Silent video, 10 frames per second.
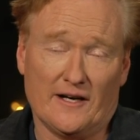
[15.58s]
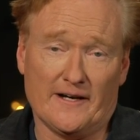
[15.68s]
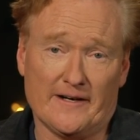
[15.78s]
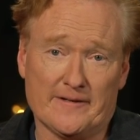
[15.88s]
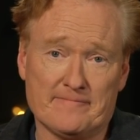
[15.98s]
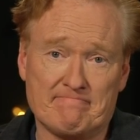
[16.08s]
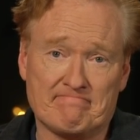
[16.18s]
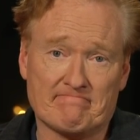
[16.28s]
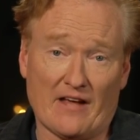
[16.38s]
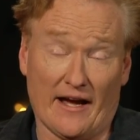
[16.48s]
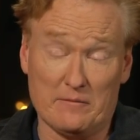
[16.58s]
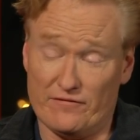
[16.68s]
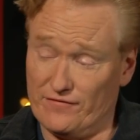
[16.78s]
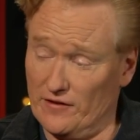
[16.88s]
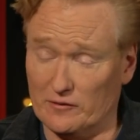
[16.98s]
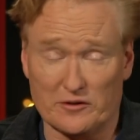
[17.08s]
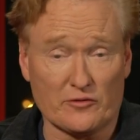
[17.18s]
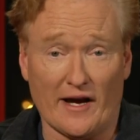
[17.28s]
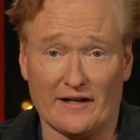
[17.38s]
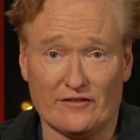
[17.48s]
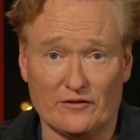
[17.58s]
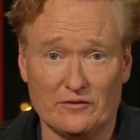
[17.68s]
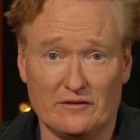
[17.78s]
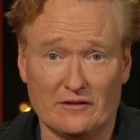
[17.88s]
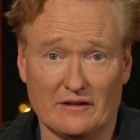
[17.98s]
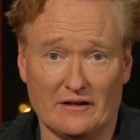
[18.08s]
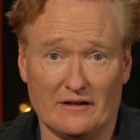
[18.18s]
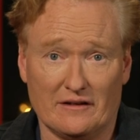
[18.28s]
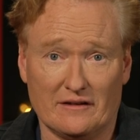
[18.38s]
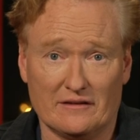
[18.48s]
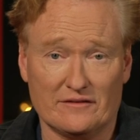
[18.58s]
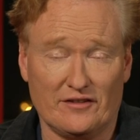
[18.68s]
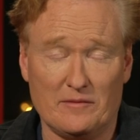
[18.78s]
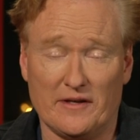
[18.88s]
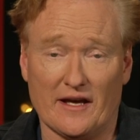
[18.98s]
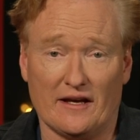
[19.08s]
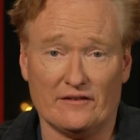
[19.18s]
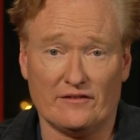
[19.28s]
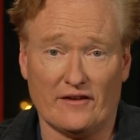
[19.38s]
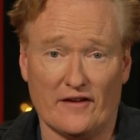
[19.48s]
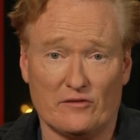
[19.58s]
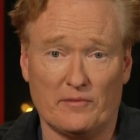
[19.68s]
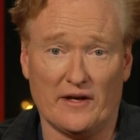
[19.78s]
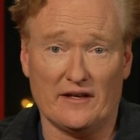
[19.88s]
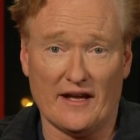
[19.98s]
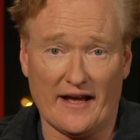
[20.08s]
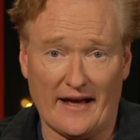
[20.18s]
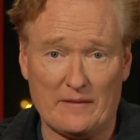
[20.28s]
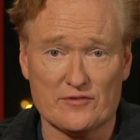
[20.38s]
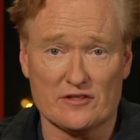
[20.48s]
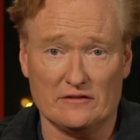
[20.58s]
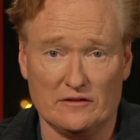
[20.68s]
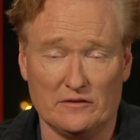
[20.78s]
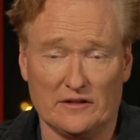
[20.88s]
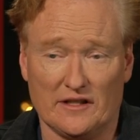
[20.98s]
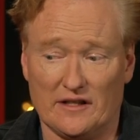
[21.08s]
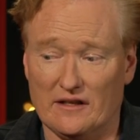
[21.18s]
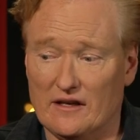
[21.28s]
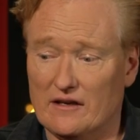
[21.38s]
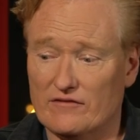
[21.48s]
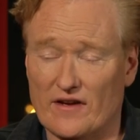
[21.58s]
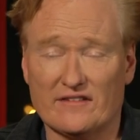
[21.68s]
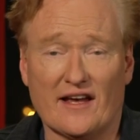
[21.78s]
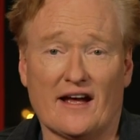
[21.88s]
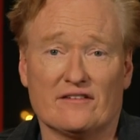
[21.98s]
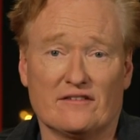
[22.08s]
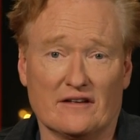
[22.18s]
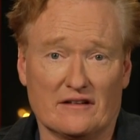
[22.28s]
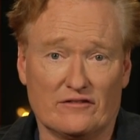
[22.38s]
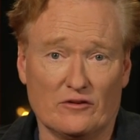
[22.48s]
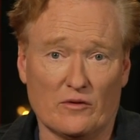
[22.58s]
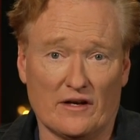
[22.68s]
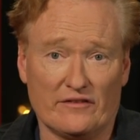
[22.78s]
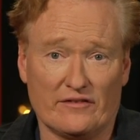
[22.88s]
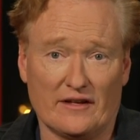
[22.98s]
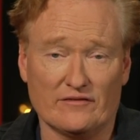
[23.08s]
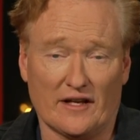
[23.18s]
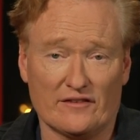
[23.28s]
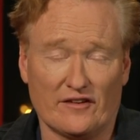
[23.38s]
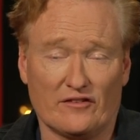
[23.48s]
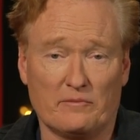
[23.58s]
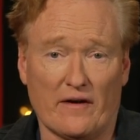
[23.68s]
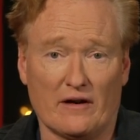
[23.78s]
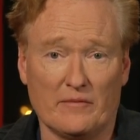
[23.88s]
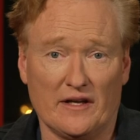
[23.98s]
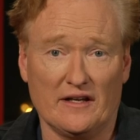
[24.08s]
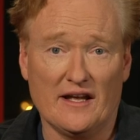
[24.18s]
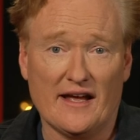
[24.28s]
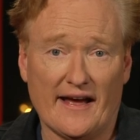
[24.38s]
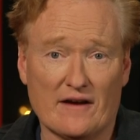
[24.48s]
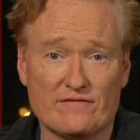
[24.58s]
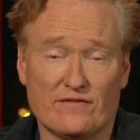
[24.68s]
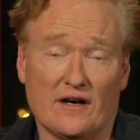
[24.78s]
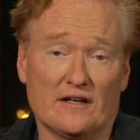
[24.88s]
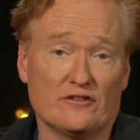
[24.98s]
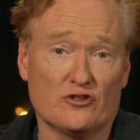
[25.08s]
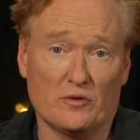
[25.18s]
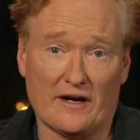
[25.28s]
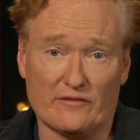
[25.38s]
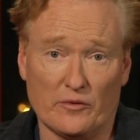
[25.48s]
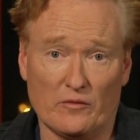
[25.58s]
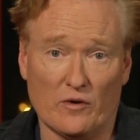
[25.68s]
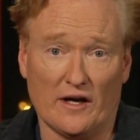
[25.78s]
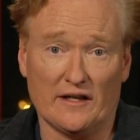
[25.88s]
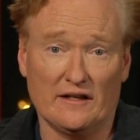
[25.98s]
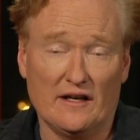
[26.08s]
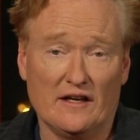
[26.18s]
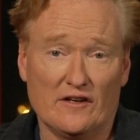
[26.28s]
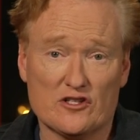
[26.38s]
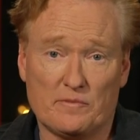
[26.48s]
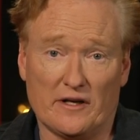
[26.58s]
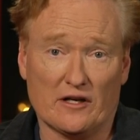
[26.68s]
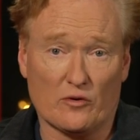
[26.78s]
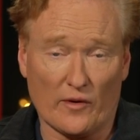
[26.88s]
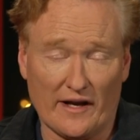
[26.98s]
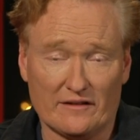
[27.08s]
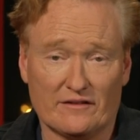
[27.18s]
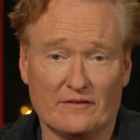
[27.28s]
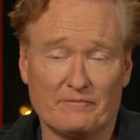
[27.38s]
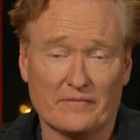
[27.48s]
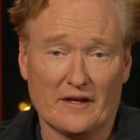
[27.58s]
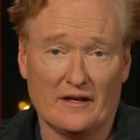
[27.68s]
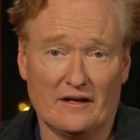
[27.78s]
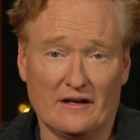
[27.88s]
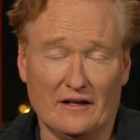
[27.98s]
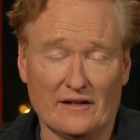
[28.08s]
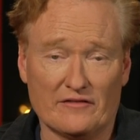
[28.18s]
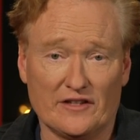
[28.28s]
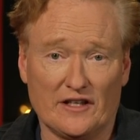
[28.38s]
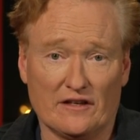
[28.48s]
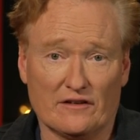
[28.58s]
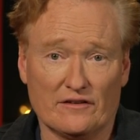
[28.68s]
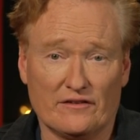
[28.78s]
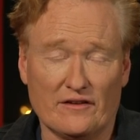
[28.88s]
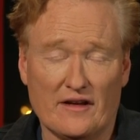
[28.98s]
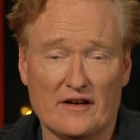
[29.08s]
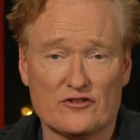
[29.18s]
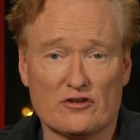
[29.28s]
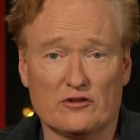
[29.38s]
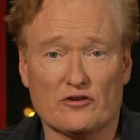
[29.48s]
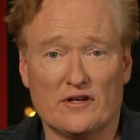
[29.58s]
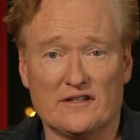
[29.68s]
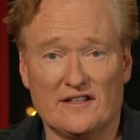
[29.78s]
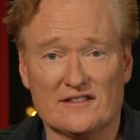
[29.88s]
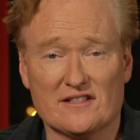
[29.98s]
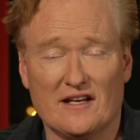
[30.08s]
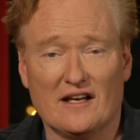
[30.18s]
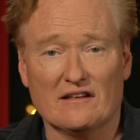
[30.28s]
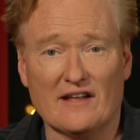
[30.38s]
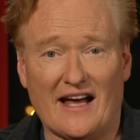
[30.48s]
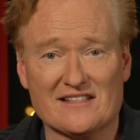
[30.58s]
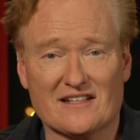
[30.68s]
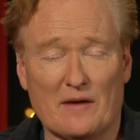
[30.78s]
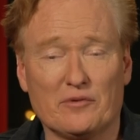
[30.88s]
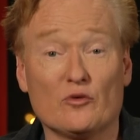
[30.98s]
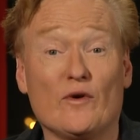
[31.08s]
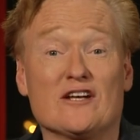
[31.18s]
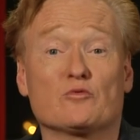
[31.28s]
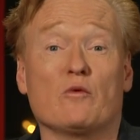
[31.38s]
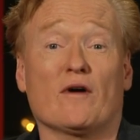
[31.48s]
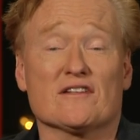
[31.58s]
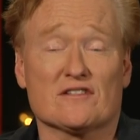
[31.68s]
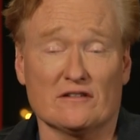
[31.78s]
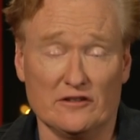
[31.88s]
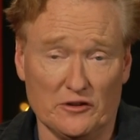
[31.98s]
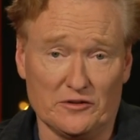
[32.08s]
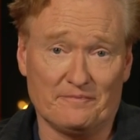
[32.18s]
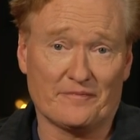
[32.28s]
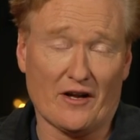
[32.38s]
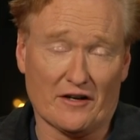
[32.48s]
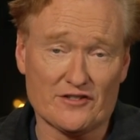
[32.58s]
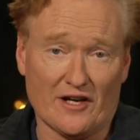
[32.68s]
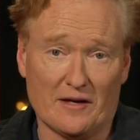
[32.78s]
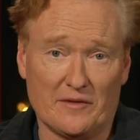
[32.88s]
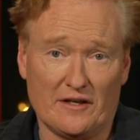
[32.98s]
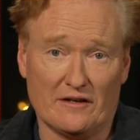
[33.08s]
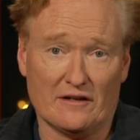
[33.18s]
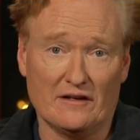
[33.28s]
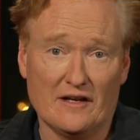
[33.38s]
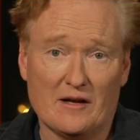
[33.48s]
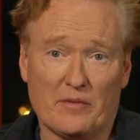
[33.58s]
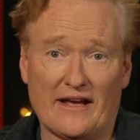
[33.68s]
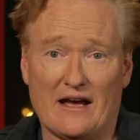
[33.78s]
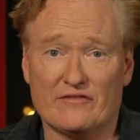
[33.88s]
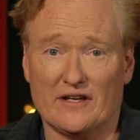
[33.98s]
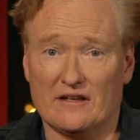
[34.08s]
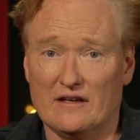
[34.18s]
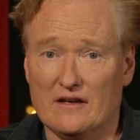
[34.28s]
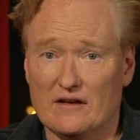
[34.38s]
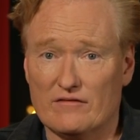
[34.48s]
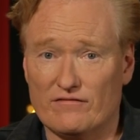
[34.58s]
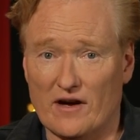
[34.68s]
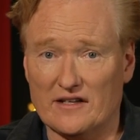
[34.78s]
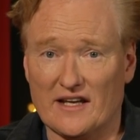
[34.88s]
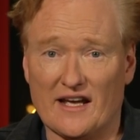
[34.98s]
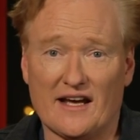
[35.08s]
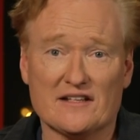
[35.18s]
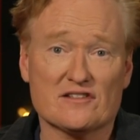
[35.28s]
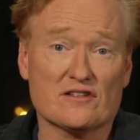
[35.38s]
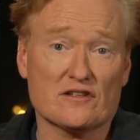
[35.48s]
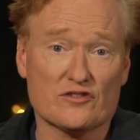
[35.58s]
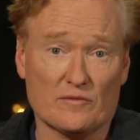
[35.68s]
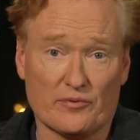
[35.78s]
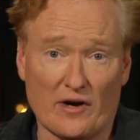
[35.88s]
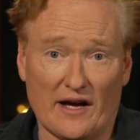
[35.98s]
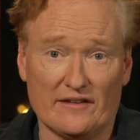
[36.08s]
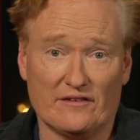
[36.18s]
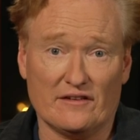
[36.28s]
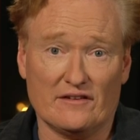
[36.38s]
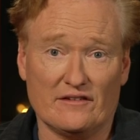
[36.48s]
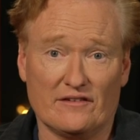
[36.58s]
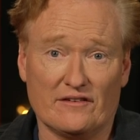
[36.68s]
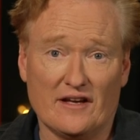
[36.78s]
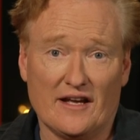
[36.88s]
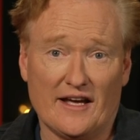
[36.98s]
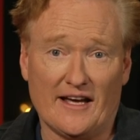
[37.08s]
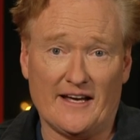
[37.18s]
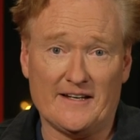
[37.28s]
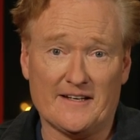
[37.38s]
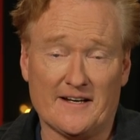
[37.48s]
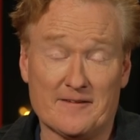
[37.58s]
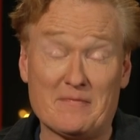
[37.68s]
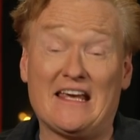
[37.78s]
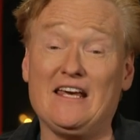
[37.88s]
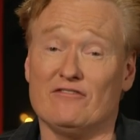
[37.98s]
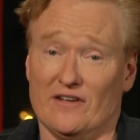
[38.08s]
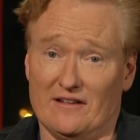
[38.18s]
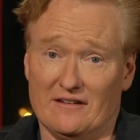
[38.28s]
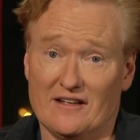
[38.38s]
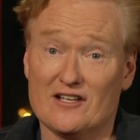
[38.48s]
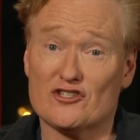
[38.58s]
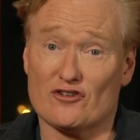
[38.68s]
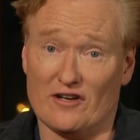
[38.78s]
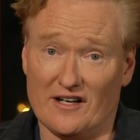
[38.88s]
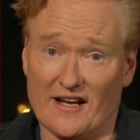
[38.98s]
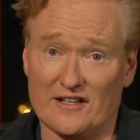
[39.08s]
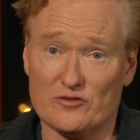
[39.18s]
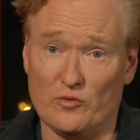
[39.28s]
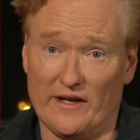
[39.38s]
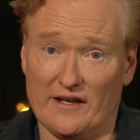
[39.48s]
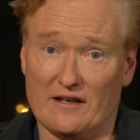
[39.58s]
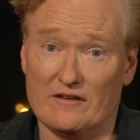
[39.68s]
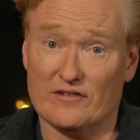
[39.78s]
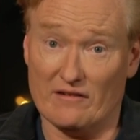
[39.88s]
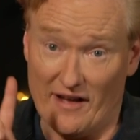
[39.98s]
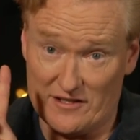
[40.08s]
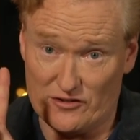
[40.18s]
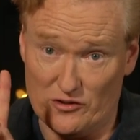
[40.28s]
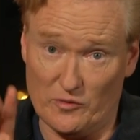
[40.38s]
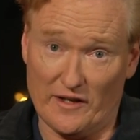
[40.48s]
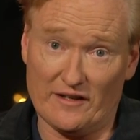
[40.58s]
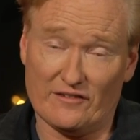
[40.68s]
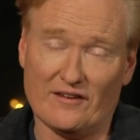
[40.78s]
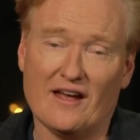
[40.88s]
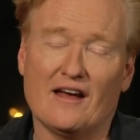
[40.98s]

Um, I'm filled with gratitude. Uh, T B S has been absolutely fantastic to us. They've let us experiment, have fun, do whatever we want. It's been a great uh, eleven years. So during these last couple of weeks, we want to salute our time here by having fun guests, surprises, and um, even starting next week, for the last two weeks,